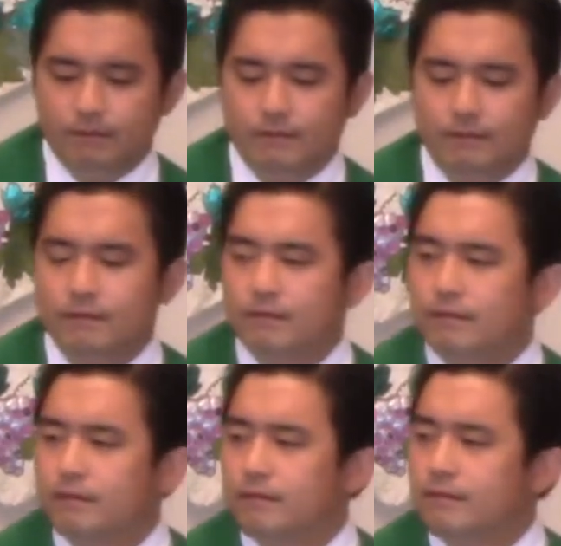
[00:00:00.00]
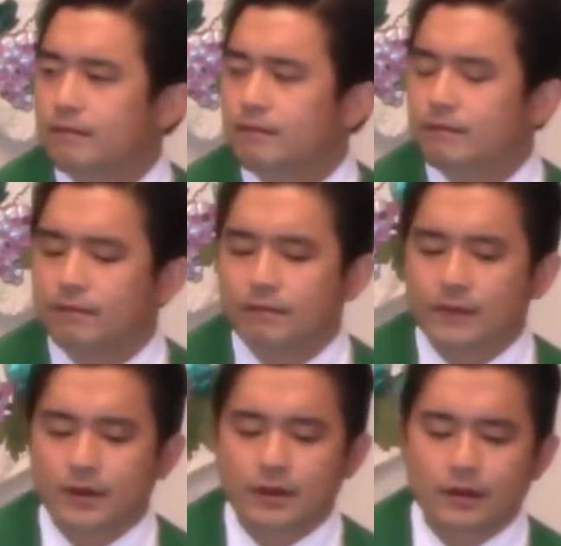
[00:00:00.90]

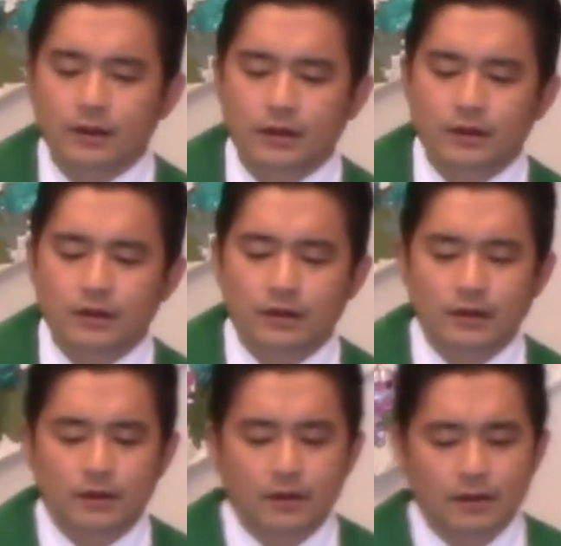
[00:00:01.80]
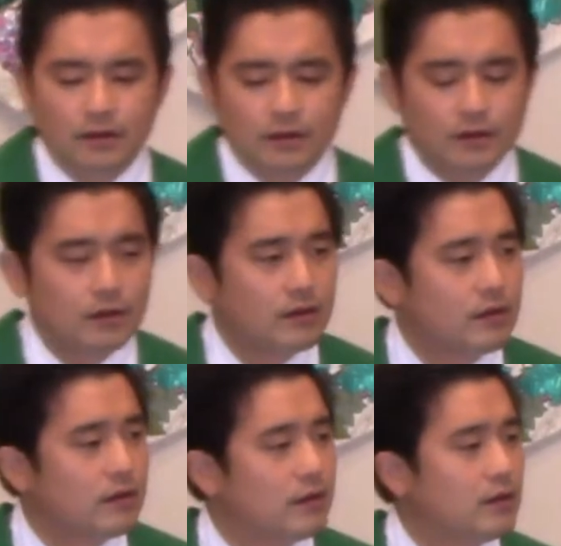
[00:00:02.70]

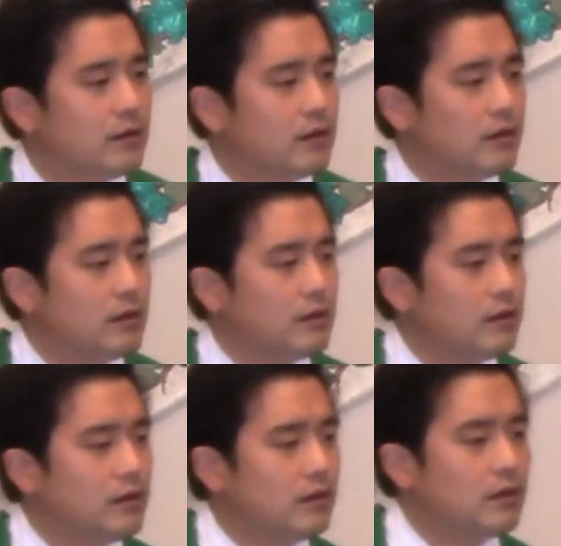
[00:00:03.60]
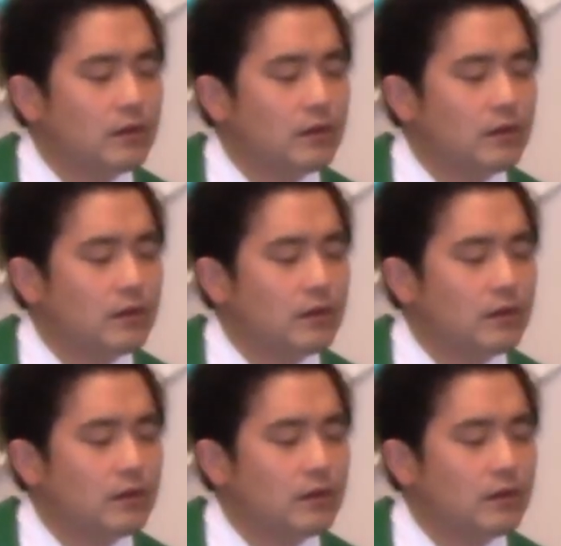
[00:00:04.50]
(silence)